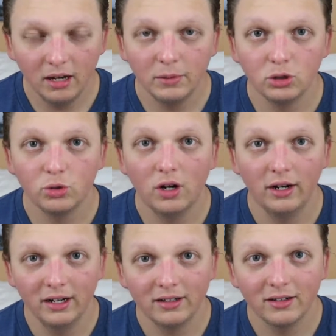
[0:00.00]

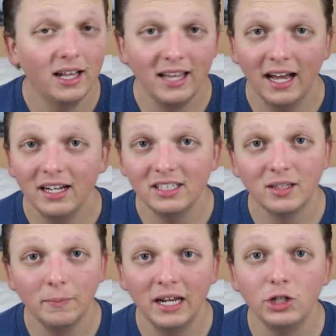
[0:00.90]
animatronic. That
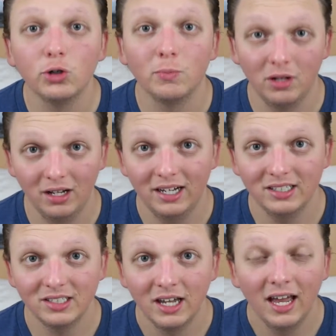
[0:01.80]
is a major
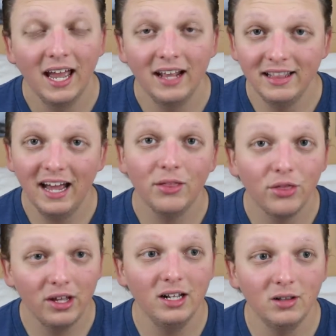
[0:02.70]
plus. And that
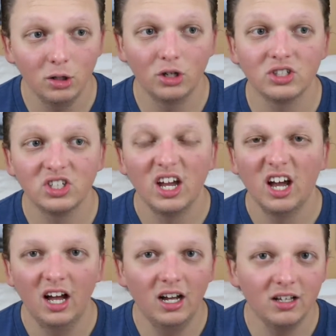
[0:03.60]
thing looks
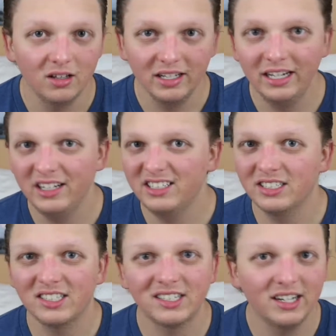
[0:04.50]
ugly,
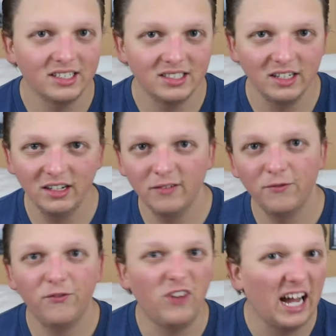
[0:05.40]
disgusting, and
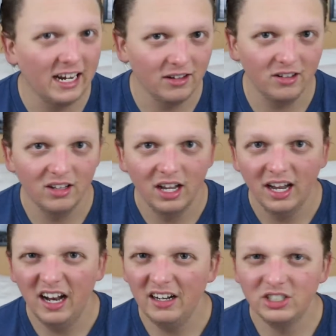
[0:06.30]
vile.
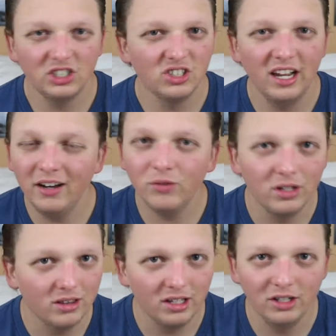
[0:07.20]
And just
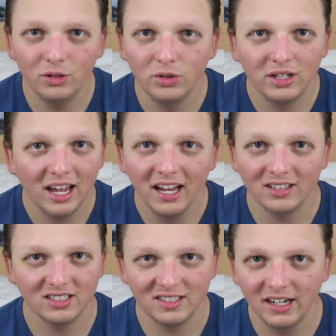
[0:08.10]
everything you
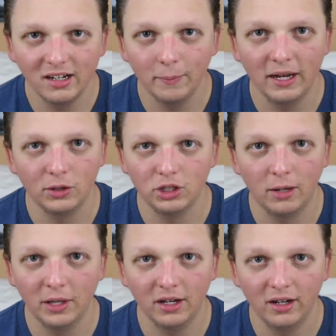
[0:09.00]
can't stand about
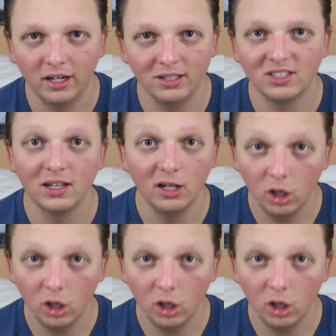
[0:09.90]
Jabba the Hutt's